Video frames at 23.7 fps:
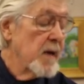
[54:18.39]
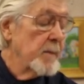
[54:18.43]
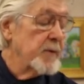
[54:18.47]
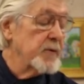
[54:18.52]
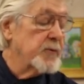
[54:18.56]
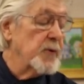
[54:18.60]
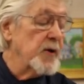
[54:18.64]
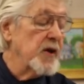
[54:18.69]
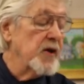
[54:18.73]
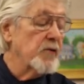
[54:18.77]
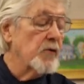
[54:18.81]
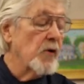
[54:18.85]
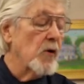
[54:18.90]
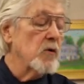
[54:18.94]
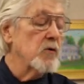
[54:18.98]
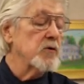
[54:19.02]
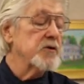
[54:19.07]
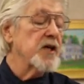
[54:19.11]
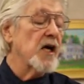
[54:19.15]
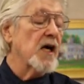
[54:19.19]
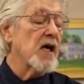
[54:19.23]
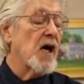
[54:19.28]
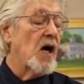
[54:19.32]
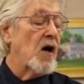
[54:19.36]
between
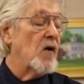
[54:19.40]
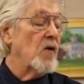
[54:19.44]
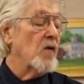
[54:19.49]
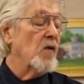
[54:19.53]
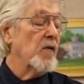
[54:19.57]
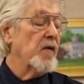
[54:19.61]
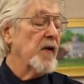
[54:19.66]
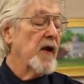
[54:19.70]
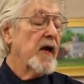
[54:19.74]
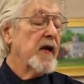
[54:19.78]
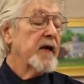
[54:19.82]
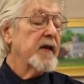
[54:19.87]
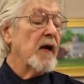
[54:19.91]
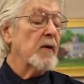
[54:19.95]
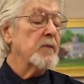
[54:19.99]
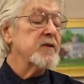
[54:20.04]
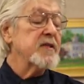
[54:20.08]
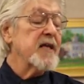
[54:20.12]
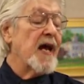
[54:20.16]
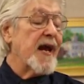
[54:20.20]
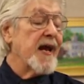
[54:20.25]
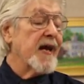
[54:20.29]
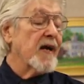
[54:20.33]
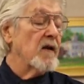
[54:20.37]
rows of corn that
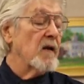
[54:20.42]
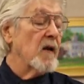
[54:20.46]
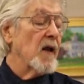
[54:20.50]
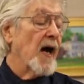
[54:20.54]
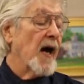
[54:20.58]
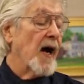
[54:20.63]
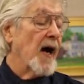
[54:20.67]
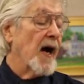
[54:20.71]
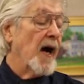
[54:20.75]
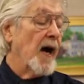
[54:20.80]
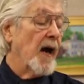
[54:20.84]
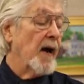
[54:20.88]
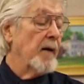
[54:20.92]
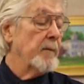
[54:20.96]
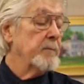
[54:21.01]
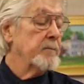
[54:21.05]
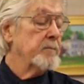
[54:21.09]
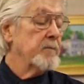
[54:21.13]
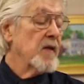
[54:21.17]
was ankle high.